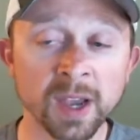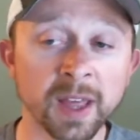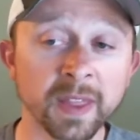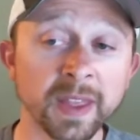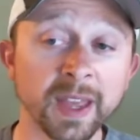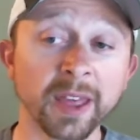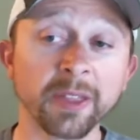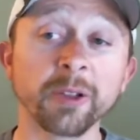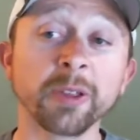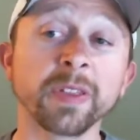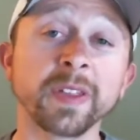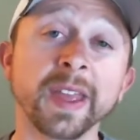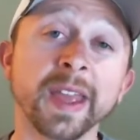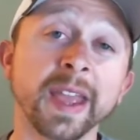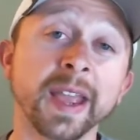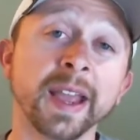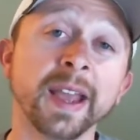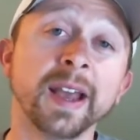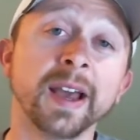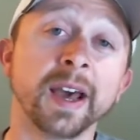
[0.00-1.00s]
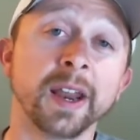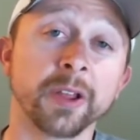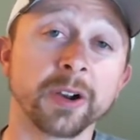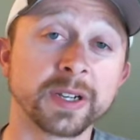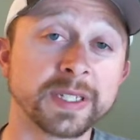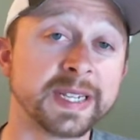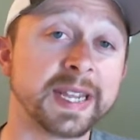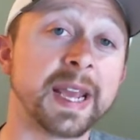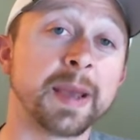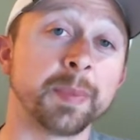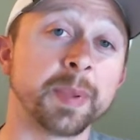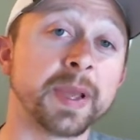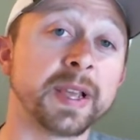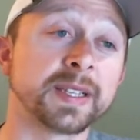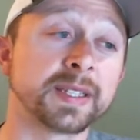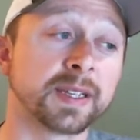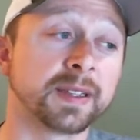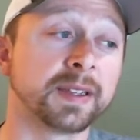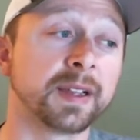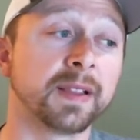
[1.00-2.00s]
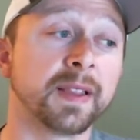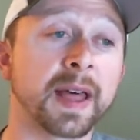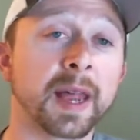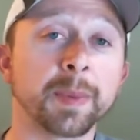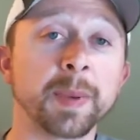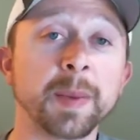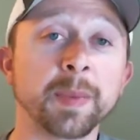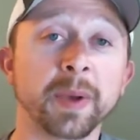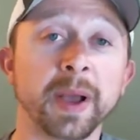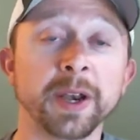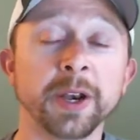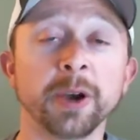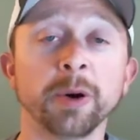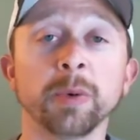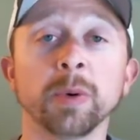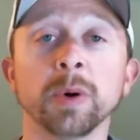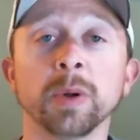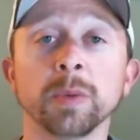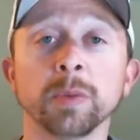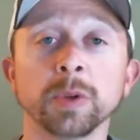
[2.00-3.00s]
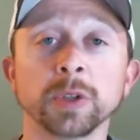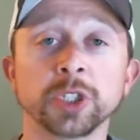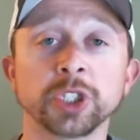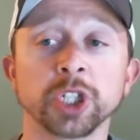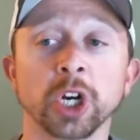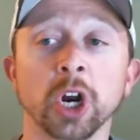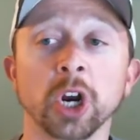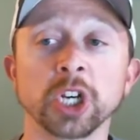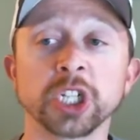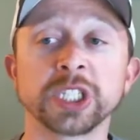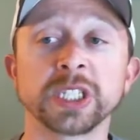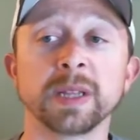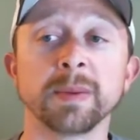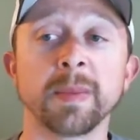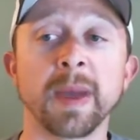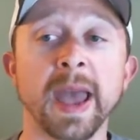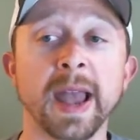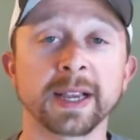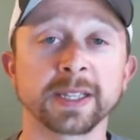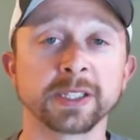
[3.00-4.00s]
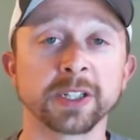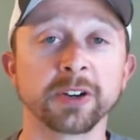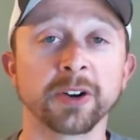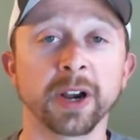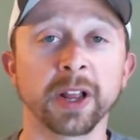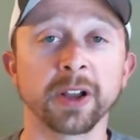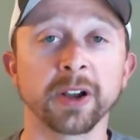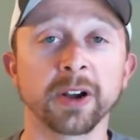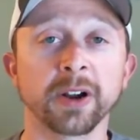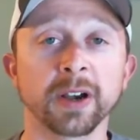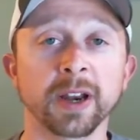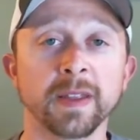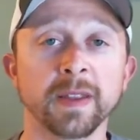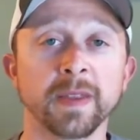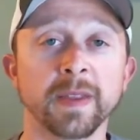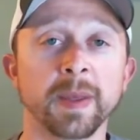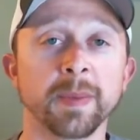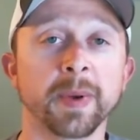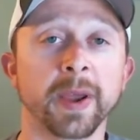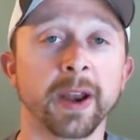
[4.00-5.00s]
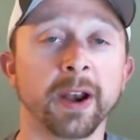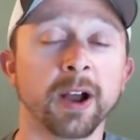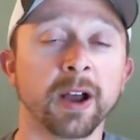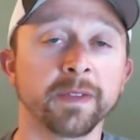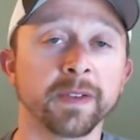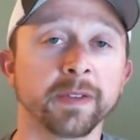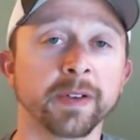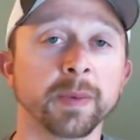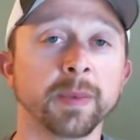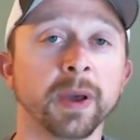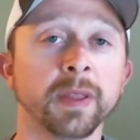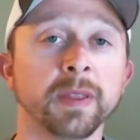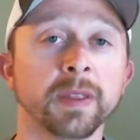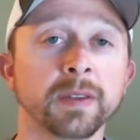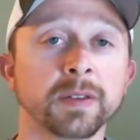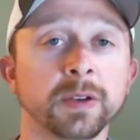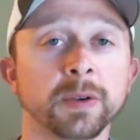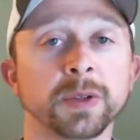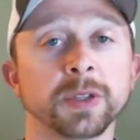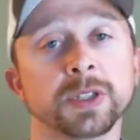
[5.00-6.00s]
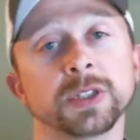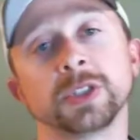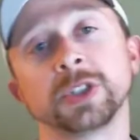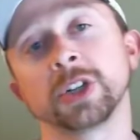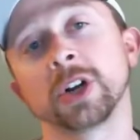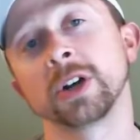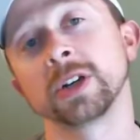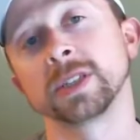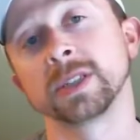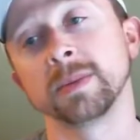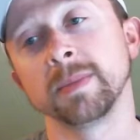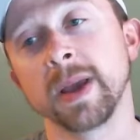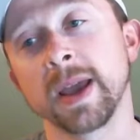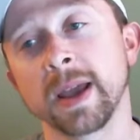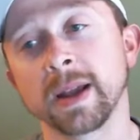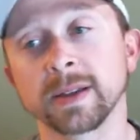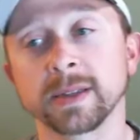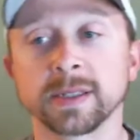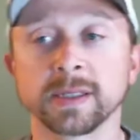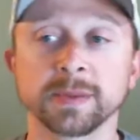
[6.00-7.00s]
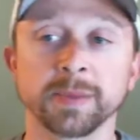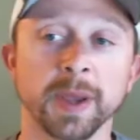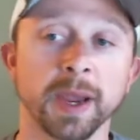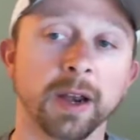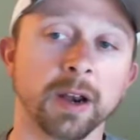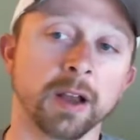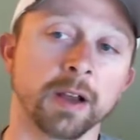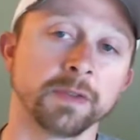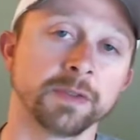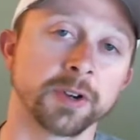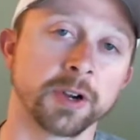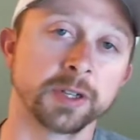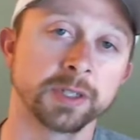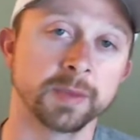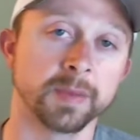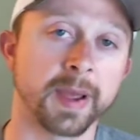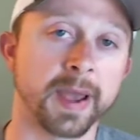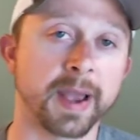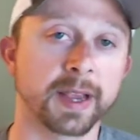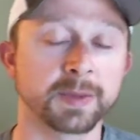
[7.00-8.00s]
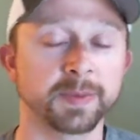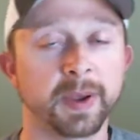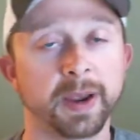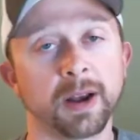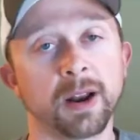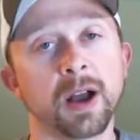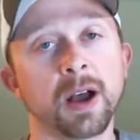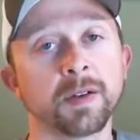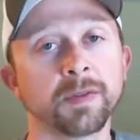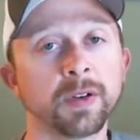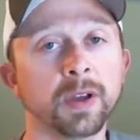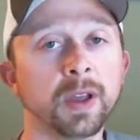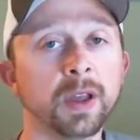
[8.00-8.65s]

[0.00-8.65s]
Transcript: The other thing, another tip is a lot of people I know will charge to the max of their credit card, and then they pay it off every month. So it's charge to the max, pay it off, charge to the max, pay it off.